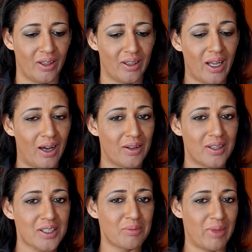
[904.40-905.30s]
Now
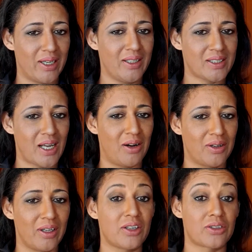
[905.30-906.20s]
this may
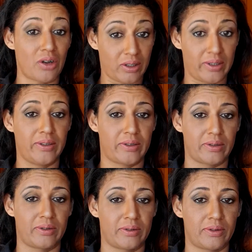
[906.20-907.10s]
sound exotic
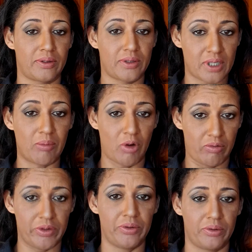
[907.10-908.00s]
to some
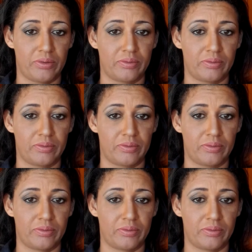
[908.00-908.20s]
of you,